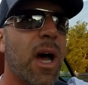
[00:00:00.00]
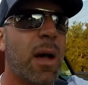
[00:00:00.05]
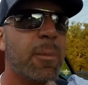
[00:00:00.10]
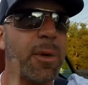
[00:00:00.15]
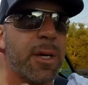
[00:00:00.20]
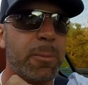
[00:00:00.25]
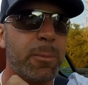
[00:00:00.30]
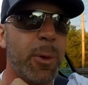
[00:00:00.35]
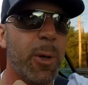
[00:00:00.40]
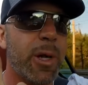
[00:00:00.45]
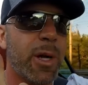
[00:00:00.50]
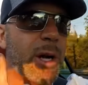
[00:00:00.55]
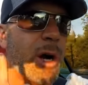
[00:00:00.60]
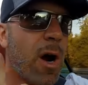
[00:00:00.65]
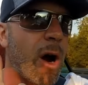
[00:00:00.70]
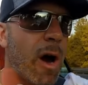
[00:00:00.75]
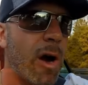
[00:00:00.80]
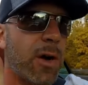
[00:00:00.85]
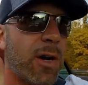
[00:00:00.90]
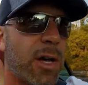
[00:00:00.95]
I'm going to put a
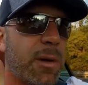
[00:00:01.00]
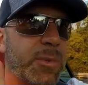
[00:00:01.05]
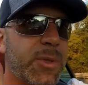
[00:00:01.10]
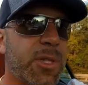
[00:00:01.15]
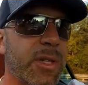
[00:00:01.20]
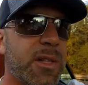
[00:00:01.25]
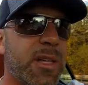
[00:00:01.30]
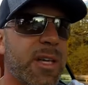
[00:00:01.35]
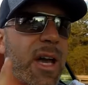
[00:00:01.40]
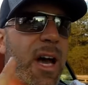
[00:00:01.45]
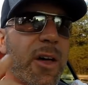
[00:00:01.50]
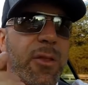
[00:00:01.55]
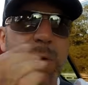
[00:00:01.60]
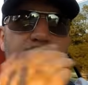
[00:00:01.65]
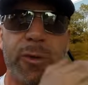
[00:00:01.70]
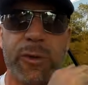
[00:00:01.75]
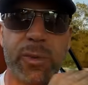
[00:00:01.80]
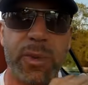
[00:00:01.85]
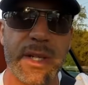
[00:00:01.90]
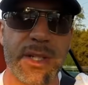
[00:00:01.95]
card up to the
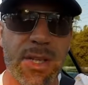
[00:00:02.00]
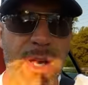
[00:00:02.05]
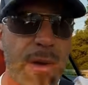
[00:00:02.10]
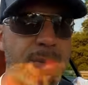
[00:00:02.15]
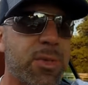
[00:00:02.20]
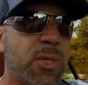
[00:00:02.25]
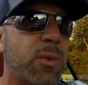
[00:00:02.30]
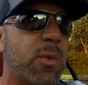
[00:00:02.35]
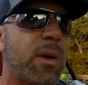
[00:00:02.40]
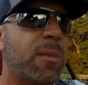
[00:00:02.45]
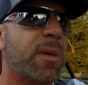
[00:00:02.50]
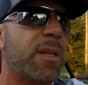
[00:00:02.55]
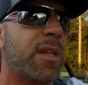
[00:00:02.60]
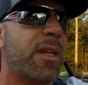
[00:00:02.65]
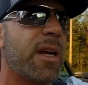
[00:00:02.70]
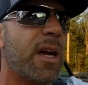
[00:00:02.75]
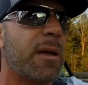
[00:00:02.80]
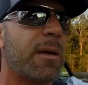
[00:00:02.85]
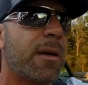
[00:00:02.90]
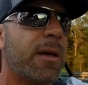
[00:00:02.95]
other three types of women
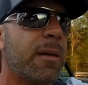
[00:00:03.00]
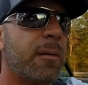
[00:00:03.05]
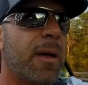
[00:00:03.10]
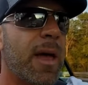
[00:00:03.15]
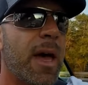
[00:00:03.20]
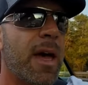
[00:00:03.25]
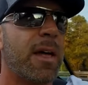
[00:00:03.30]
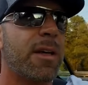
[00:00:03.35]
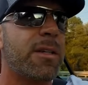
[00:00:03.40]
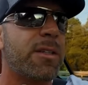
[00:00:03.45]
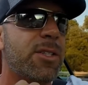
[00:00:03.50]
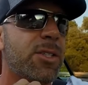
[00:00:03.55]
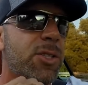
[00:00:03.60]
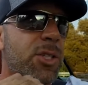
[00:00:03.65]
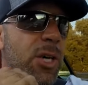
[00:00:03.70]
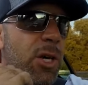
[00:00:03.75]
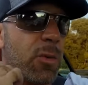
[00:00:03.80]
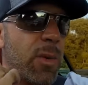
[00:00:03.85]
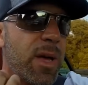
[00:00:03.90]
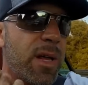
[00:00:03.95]
that I had
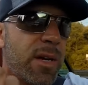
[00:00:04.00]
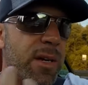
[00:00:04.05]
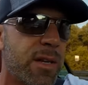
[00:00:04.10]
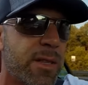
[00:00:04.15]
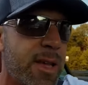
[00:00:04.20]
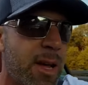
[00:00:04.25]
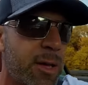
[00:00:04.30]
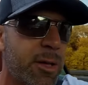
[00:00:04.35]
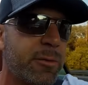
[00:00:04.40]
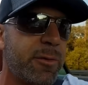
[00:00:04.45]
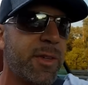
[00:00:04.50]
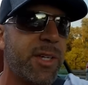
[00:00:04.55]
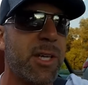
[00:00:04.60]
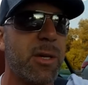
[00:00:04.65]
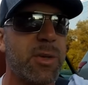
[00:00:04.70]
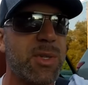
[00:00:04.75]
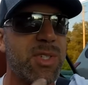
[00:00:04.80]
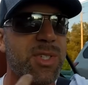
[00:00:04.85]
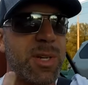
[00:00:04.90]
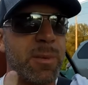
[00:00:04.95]
generated in the other
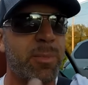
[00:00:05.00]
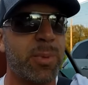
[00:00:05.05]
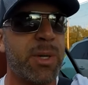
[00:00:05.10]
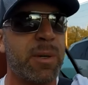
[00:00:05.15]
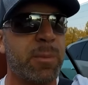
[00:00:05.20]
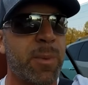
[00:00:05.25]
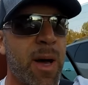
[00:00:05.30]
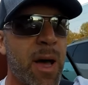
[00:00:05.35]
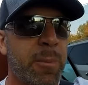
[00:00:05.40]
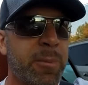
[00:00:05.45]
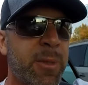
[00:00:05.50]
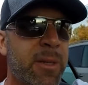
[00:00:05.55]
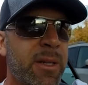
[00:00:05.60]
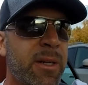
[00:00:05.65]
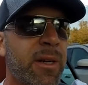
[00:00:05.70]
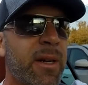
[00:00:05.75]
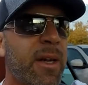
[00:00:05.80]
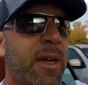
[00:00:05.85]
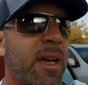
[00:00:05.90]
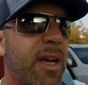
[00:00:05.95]
video. It seemed pretty
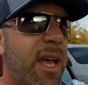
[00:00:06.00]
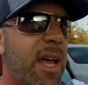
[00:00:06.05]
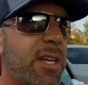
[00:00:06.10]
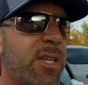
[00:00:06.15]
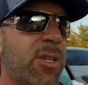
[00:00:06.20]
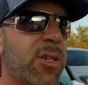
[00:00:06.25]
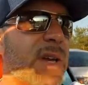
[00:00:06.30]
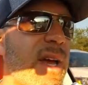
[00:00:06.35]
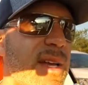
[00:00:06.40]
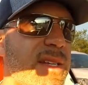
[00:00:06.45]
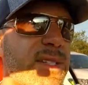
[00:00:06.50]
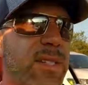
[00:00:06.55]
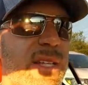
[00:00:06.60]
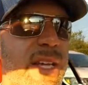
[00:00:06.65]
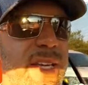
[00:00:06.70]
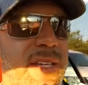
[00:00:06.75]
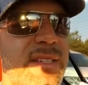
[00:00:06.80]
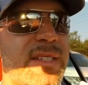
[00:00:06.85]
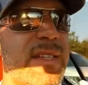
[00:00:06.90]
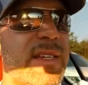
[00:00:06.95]
popular and you guys
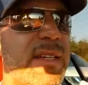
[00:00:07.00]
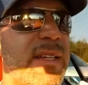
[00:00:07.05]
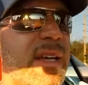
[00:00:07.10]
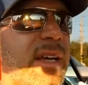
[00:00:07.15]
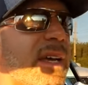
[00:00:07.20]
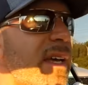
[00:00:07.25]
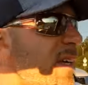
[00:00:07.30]
liked it.